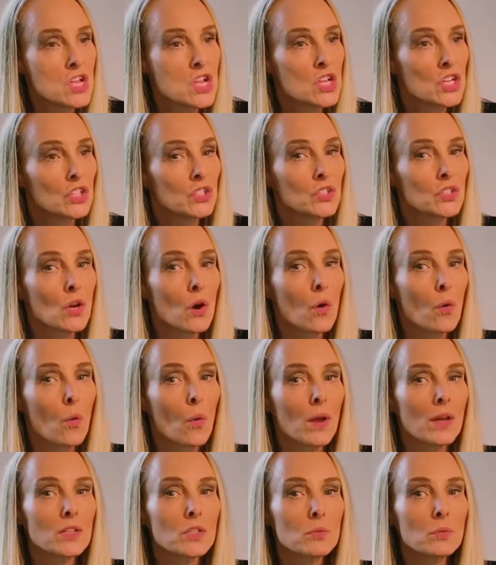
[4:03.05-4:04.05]
So
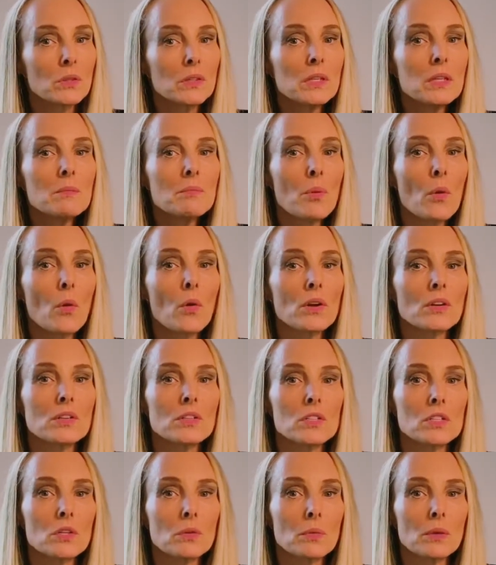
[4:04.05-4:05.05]
it's really important
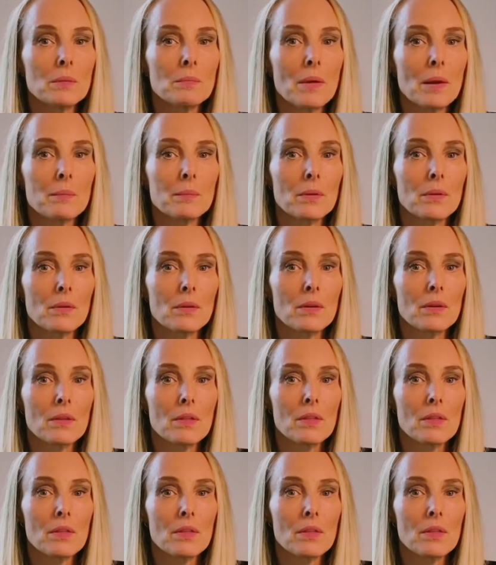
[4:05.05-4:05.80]
to remember